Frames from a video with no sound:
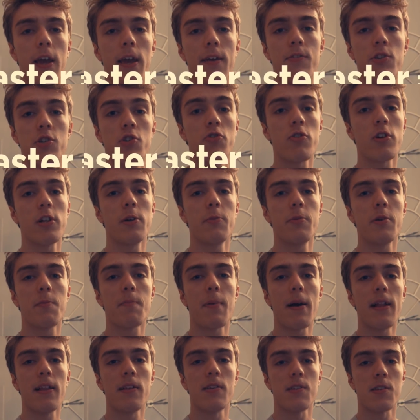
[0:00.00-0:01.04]
If you're struggling with
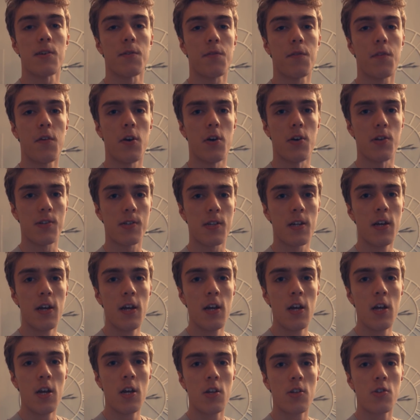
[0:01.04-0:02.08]
balance at first,
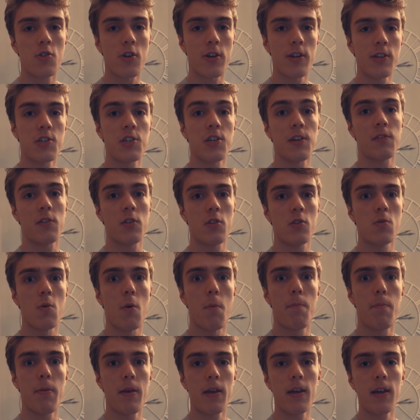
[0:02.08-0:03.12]
try and shift into a
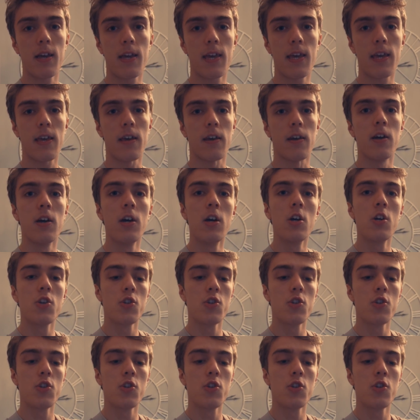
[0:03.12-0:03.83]
bigger gear